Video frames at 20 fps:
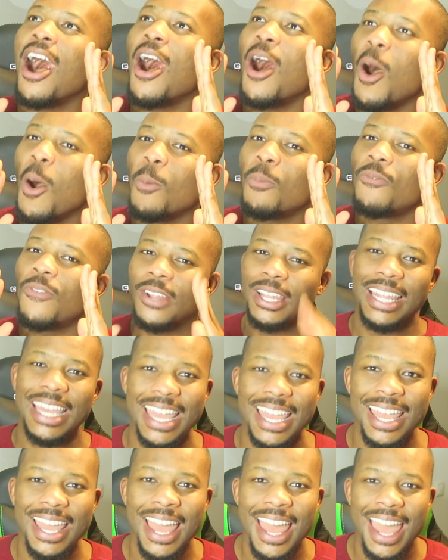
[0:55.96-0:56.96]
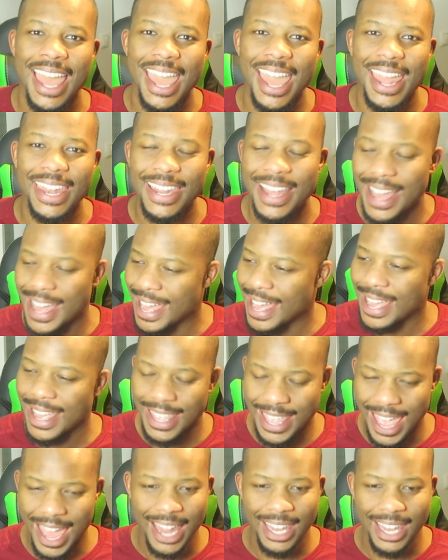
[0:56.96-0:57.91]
hopefully, and uh, yeah,